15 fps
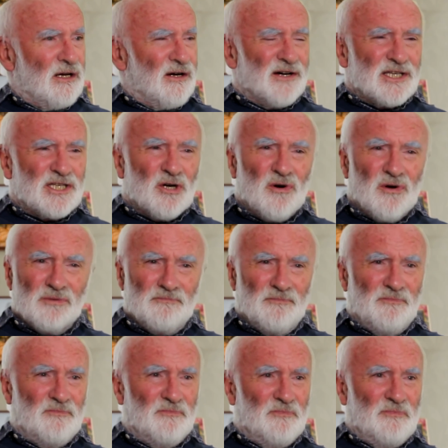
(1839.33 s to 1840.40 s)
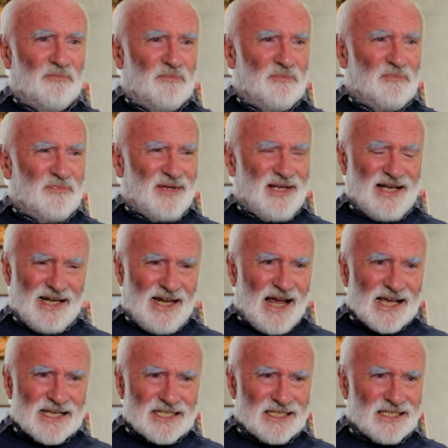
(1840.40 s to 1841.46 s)
Oh, it's all
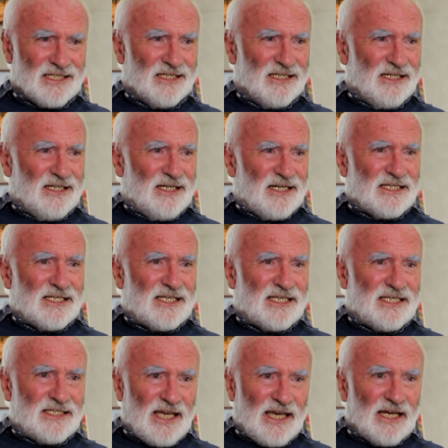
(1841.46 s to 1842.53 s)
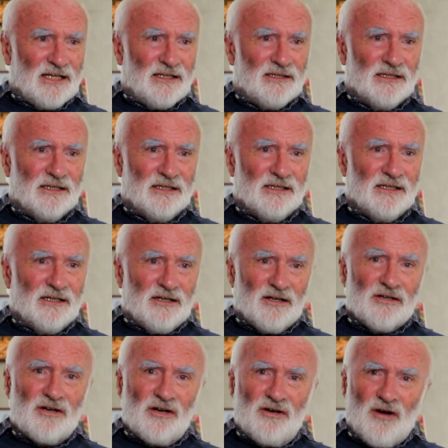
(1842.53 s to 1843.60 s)
glass and steel
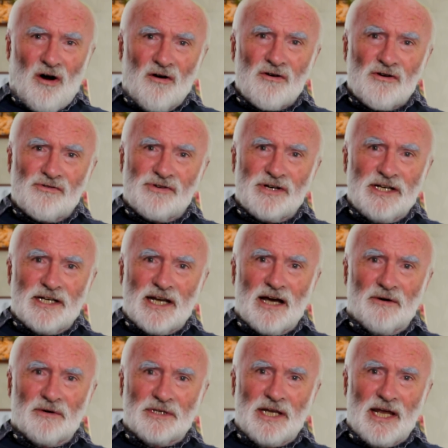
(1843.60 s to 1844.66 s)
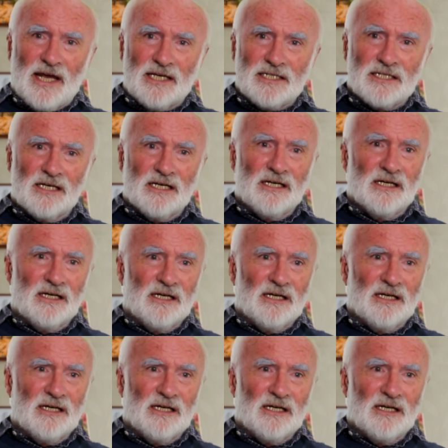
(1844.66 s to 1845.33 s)
and concrete nowadays.